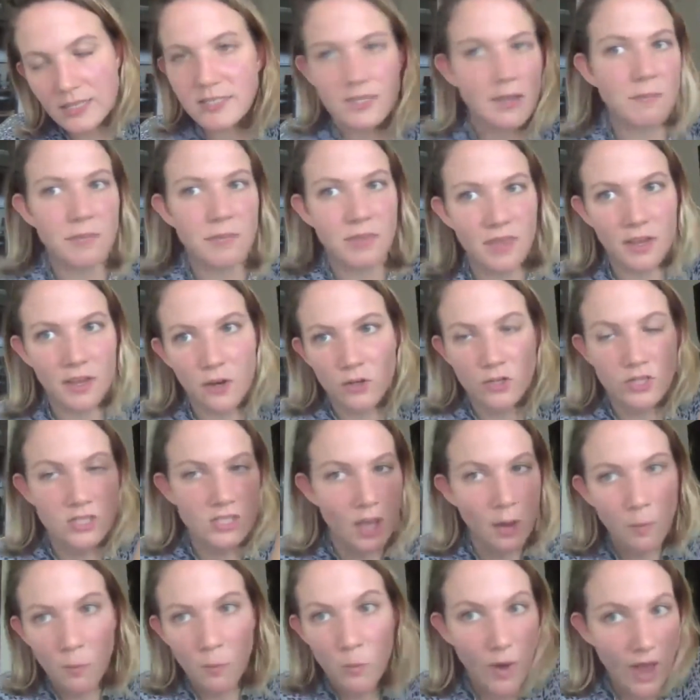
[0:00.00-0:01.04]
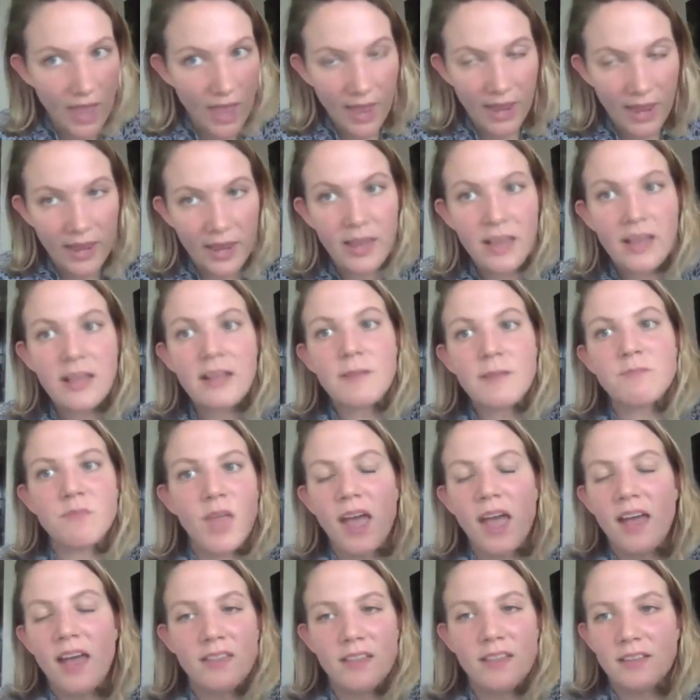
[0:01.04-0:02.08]
something or some way.
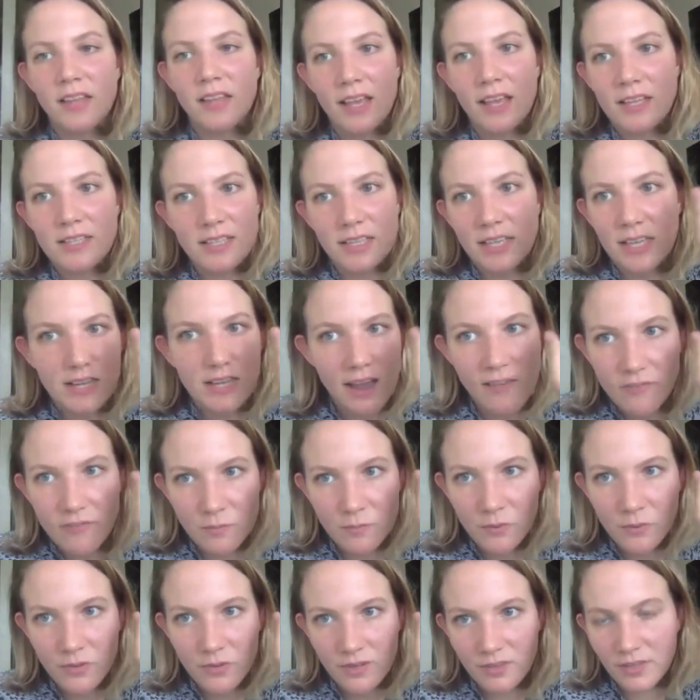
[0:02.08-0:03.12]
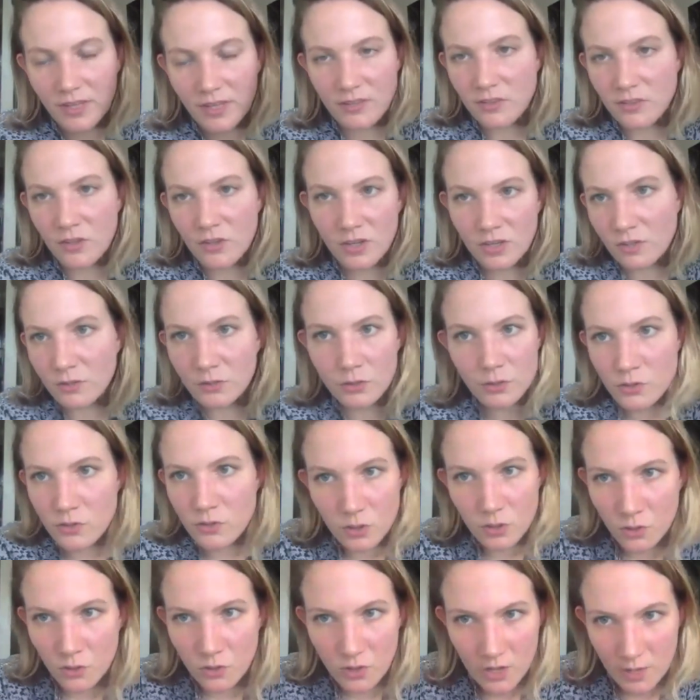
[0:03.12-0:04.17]
And then like it's like inevitable that like they're gonna lose
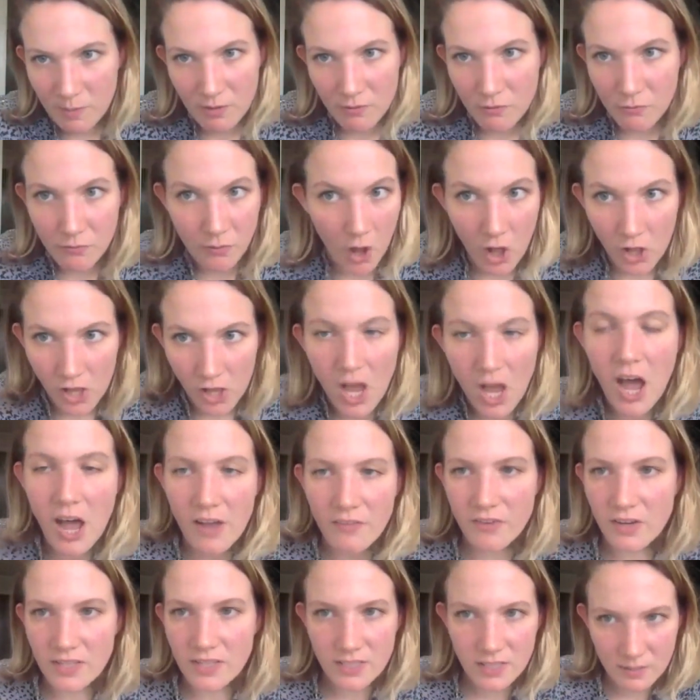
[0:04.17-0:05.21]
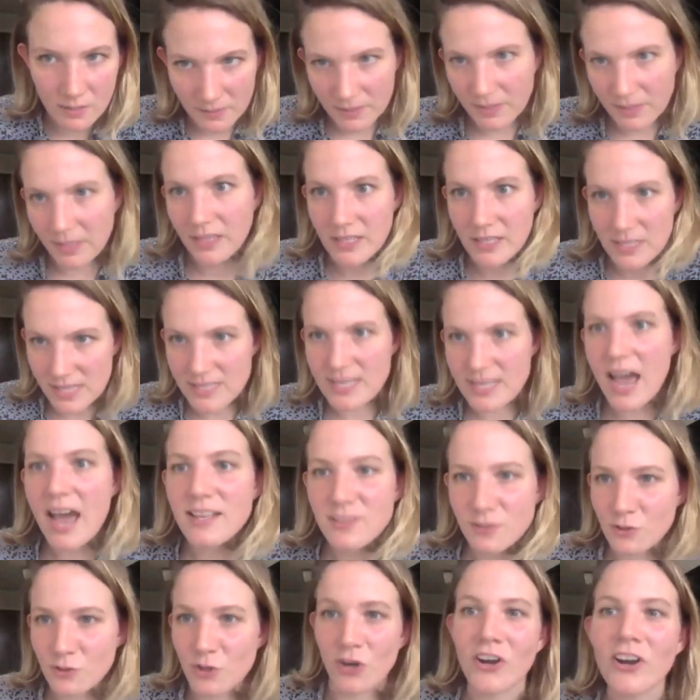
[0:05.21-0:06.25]
their grip and fall off, and it's gonna be like a
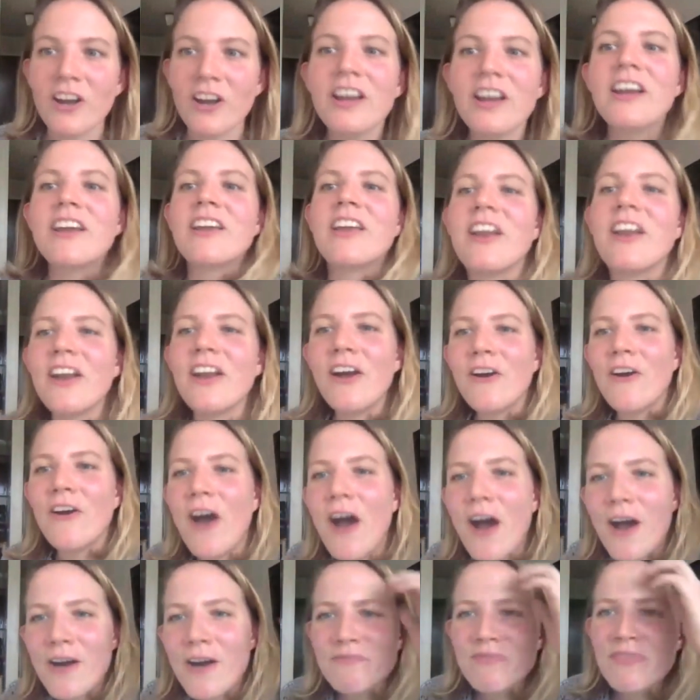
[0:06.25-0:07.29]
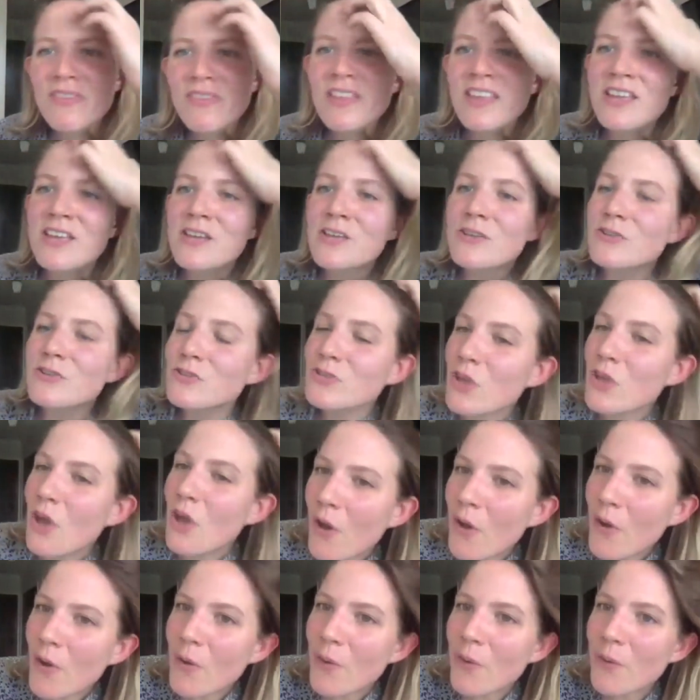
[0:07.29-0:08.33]
disaster, you know. Um,
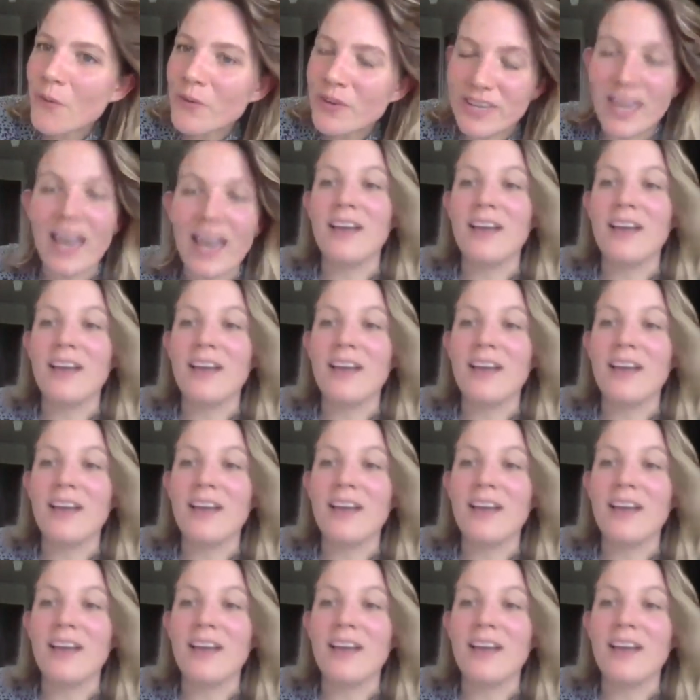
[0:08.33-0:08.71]
so yeah,